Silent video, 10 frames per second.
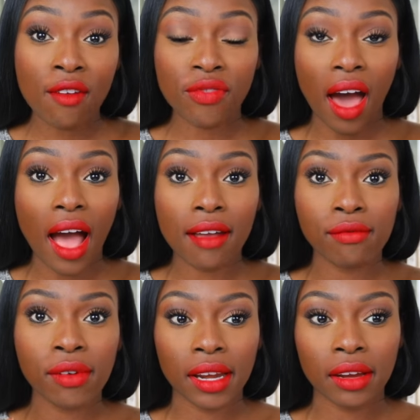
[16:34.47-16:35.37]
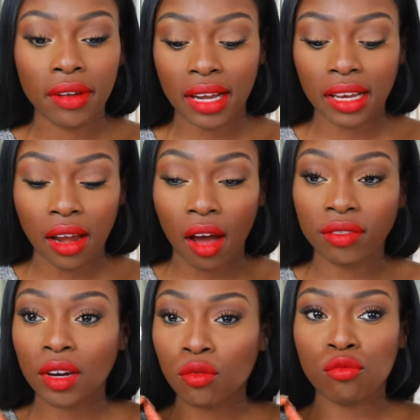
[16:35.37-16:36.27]
that I really, really
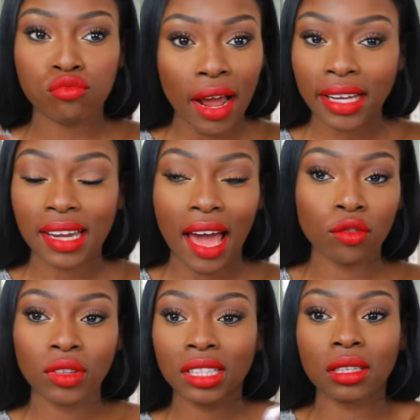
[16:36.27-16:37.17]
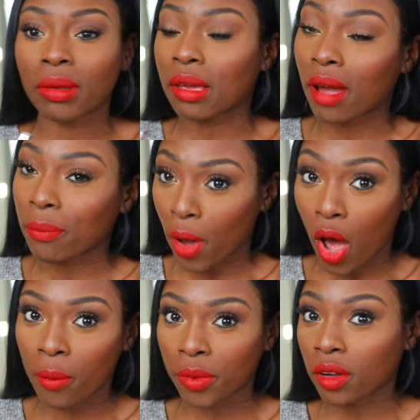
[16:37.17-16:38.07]
loved and right now need to be in my
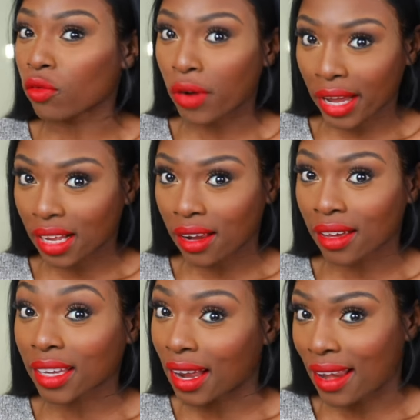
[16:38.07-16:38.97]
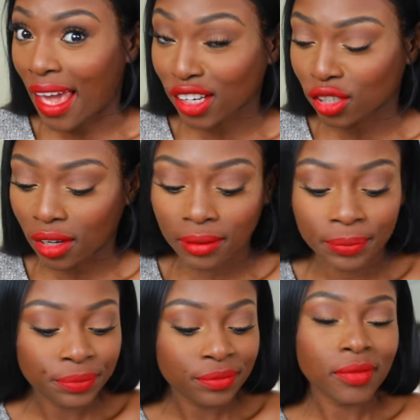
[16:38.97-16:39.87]
permanent regular
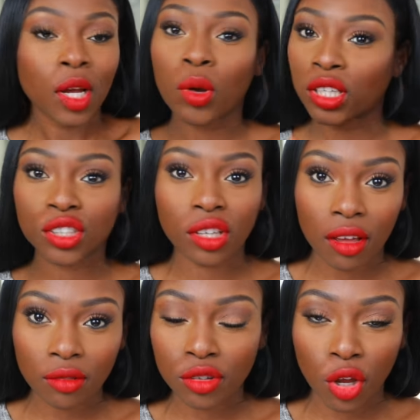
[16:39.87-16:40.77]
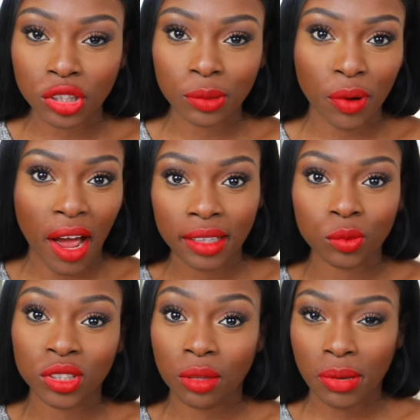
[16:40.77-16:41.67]
collection, which, no surprise,
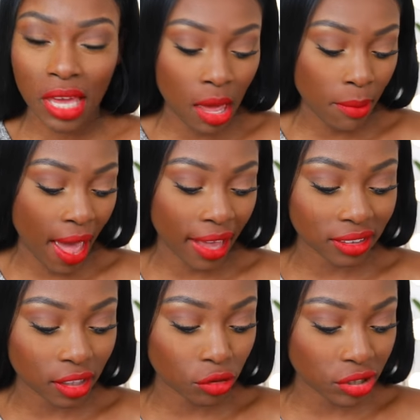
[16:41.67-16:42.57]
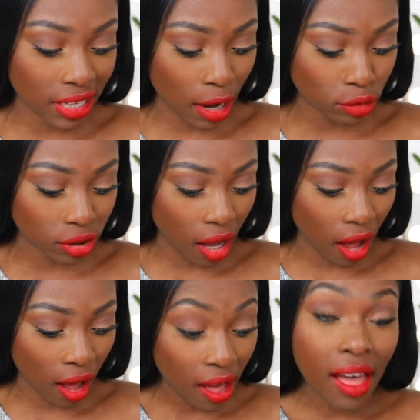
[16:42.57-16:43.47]
was the PMS, the
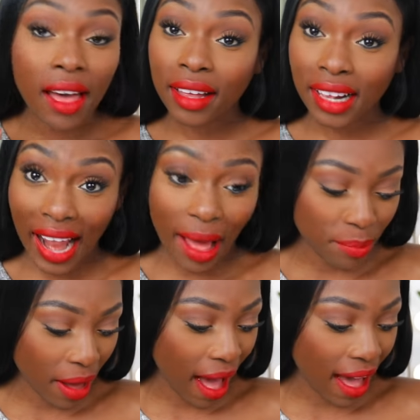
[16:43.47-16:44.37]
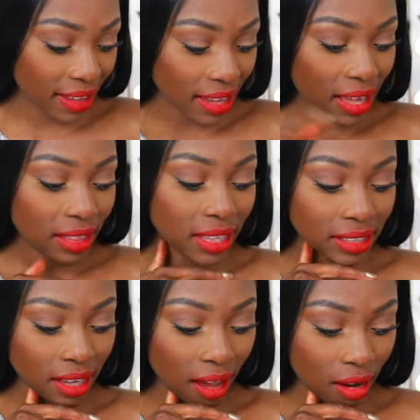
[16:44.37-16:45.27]
Griselda, Clapback,
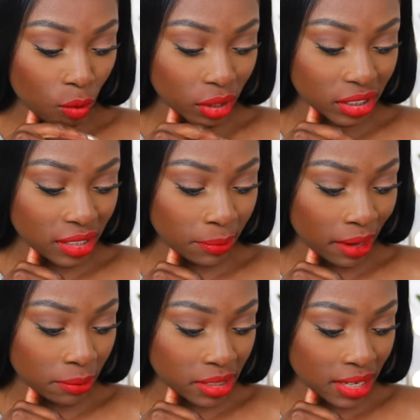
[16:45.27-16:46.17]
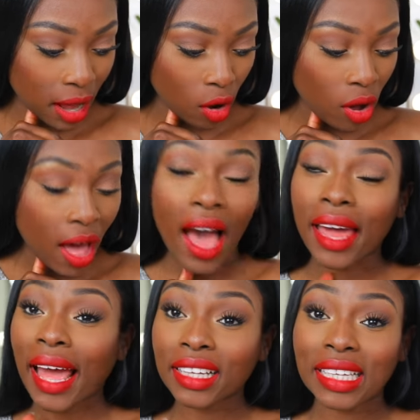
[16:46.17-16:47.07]
this color, which is Mademoiselle,
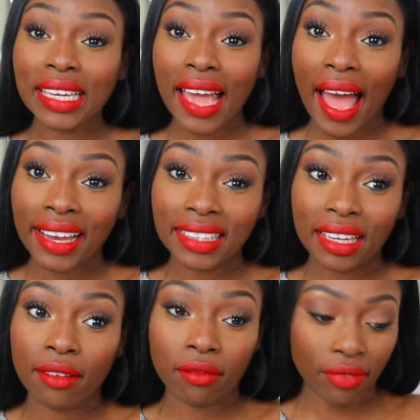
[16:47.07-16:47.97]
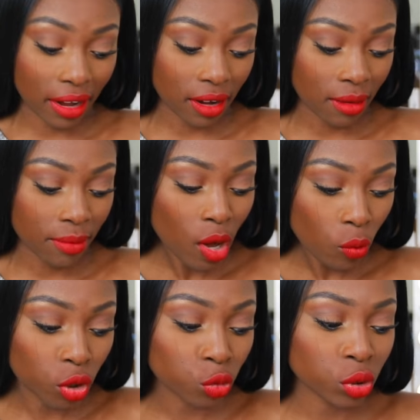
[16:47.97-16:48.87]
and actually Candy Venom,
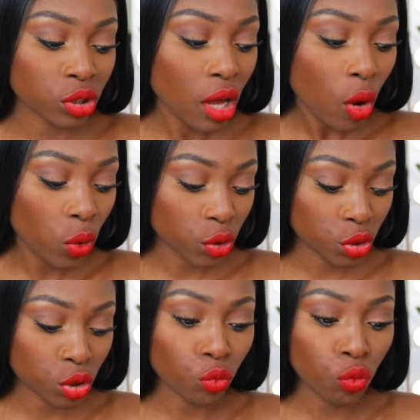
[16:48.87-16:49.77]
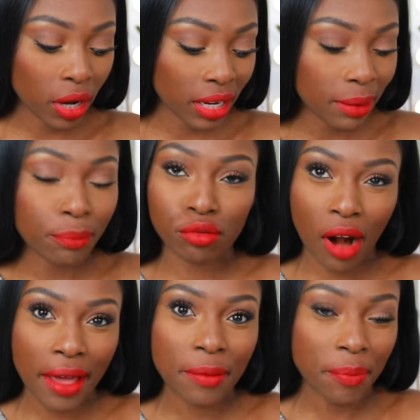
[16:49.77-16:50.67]
which was the really
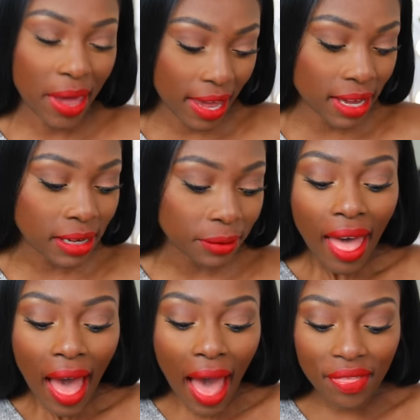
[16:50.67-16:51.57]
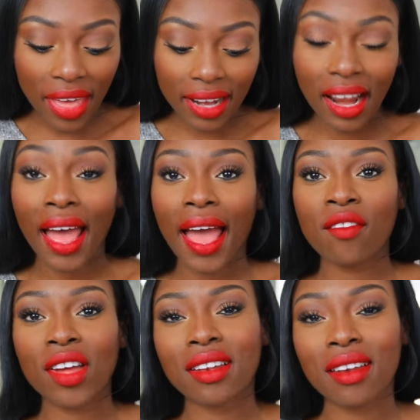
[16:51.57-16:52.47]
bright pink. And then I
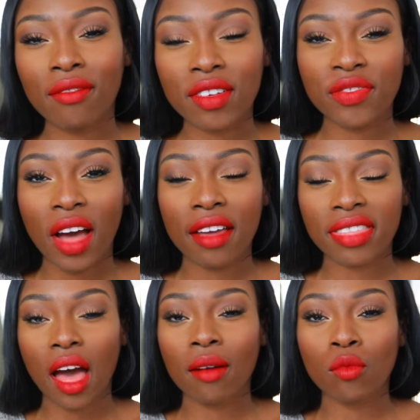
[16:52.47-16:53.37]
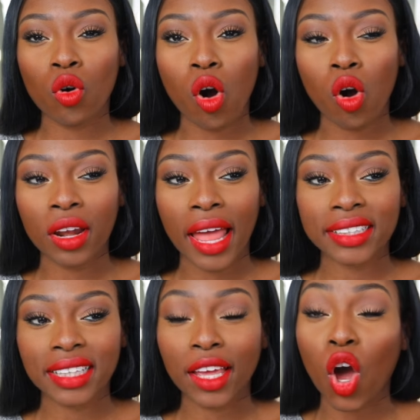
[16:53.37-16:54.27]
have another 5 that are more or
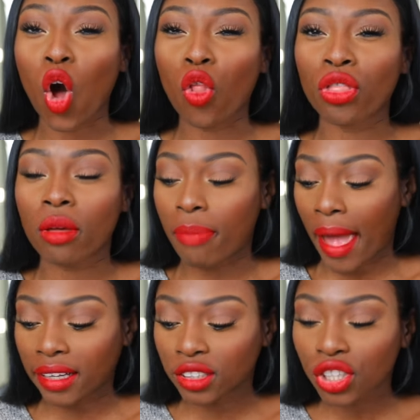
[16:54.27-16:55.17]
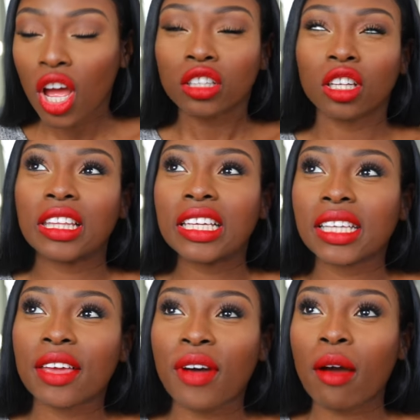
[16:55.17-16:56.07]
less like on the bench. So these
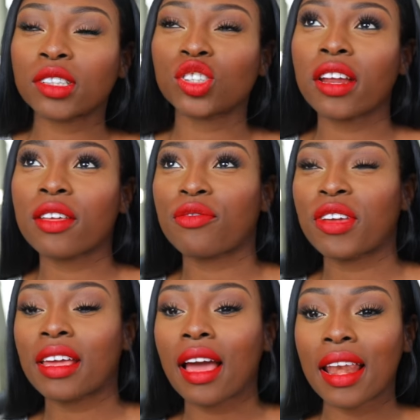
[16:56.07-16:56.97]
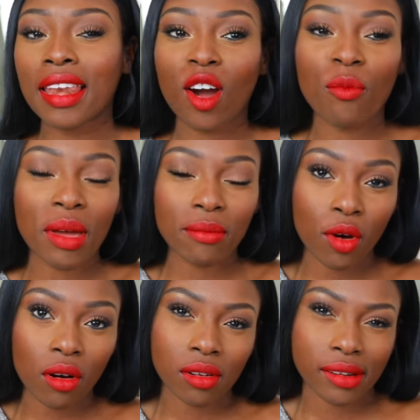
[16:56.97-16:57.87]
are if I was trying to be a little bit
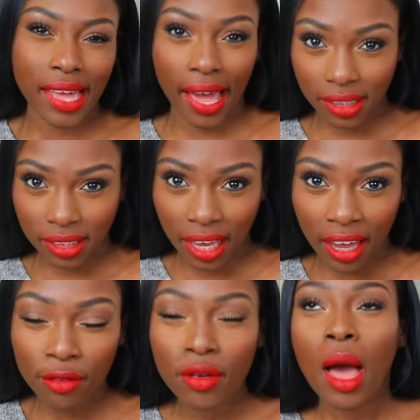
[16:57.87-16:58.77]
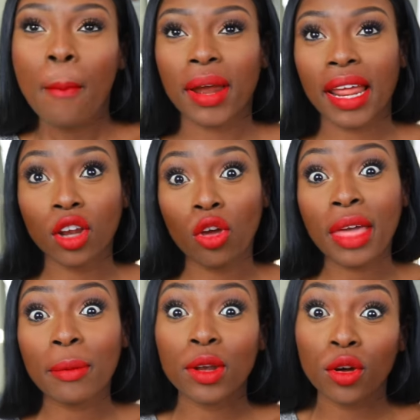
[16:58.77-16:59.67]
more creative, but I know
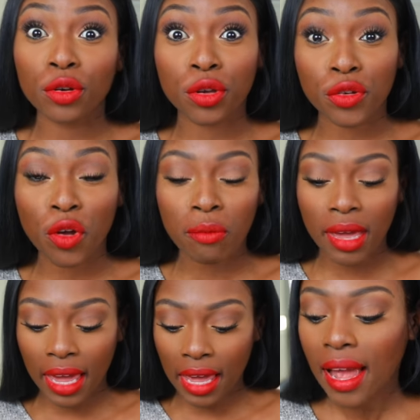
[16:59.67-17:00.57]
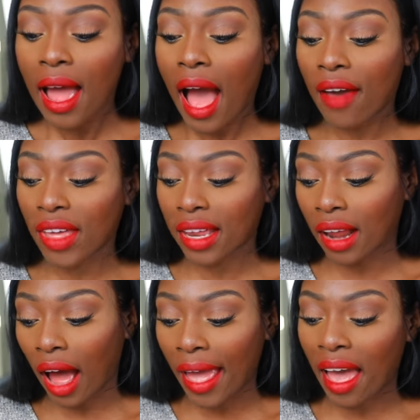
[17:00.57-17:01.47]
they would look good on me. And
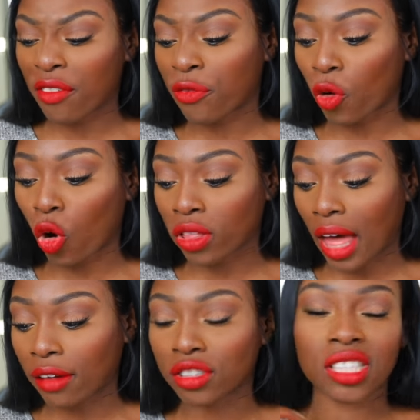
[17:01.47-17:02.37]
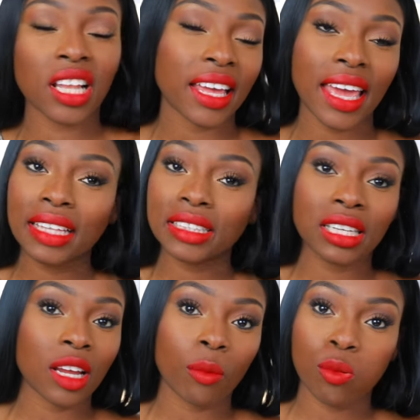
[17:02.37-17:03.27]
then I have 4 that are just like, it's a
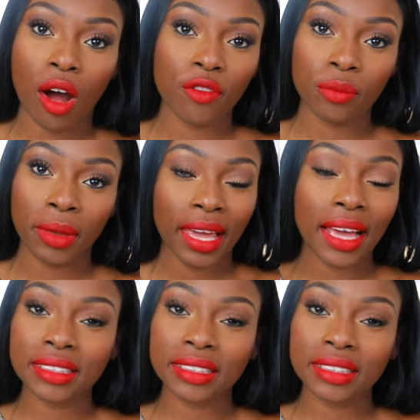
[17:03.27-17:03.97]
nil pois for me.